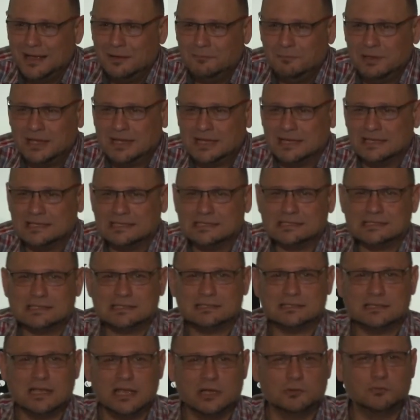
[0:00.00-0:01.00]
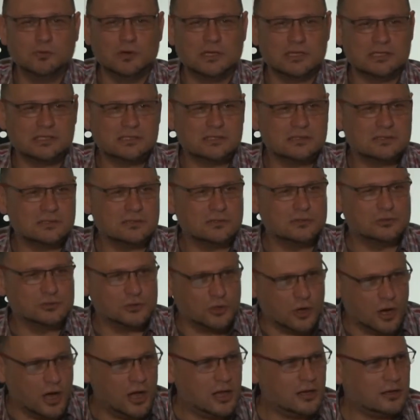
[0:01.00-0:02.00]
because it was
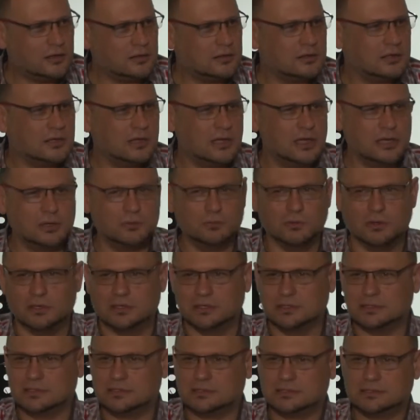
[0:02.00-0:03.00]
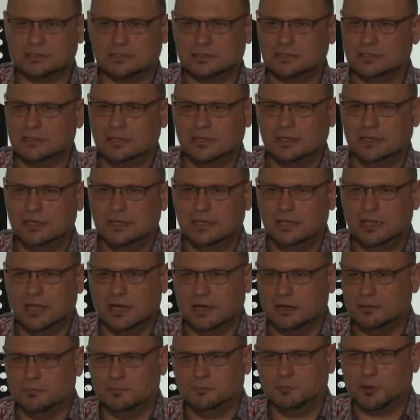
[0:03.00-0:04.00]
drought, it was
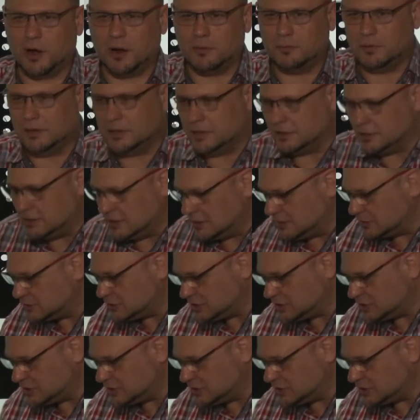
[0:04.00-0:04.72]
uh, probably the